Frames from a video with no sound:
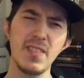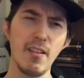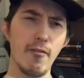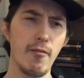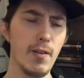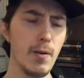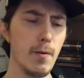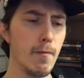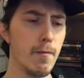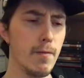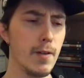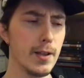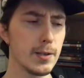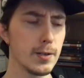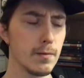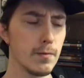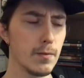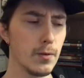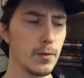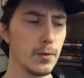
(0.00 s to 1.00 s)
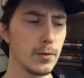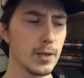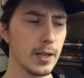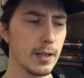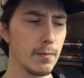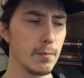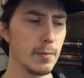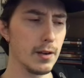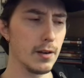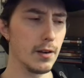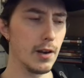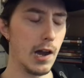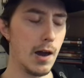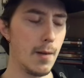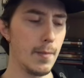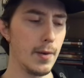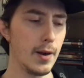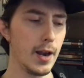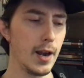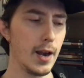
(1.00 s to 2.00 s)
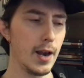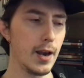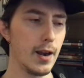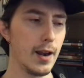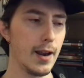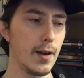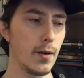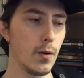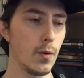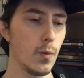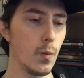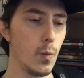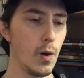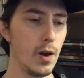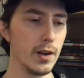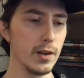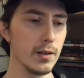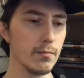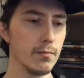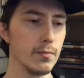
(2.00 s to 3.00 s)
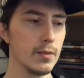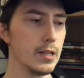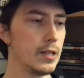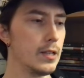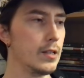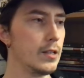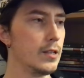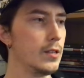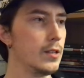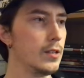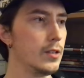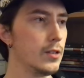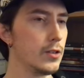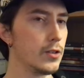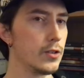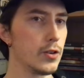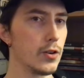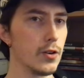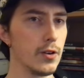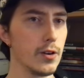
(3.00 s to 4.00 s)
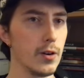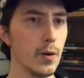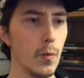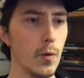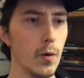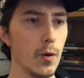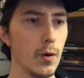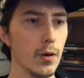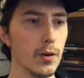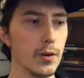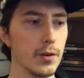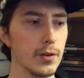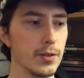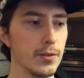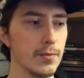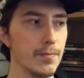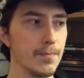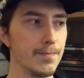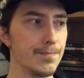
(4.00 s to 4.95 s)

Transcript: film festivals like have been nominated and or won certain awards,